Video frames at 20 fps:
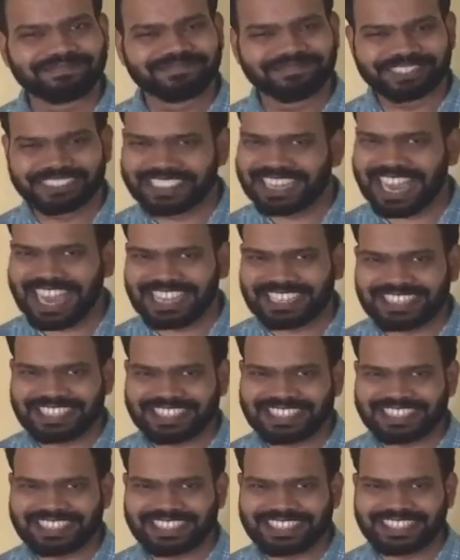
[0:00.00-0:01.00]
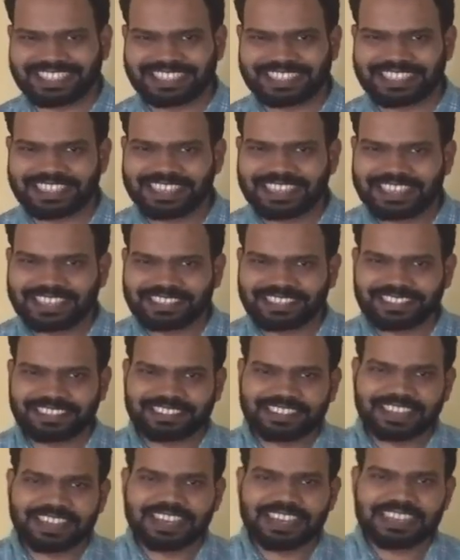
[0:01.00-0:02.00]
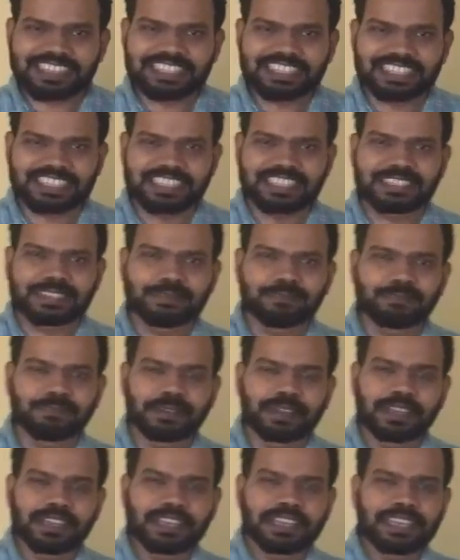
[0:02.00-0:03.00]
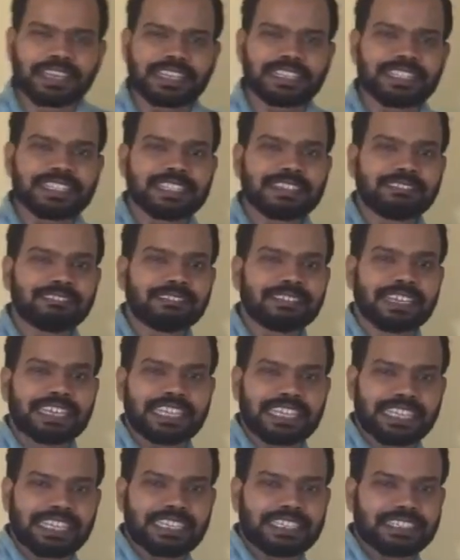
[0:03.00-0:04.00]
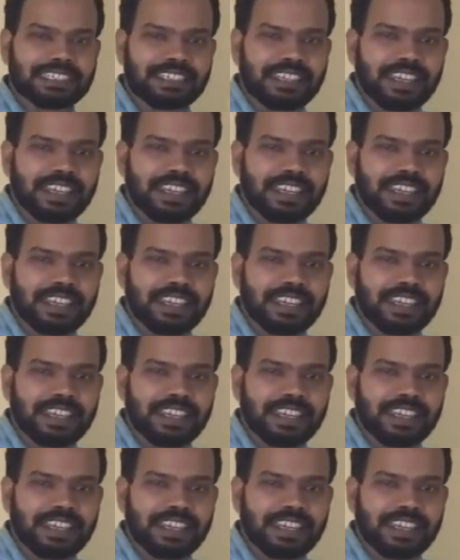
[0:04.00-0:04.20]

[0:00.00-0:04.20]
Yes, the 3rd step is read.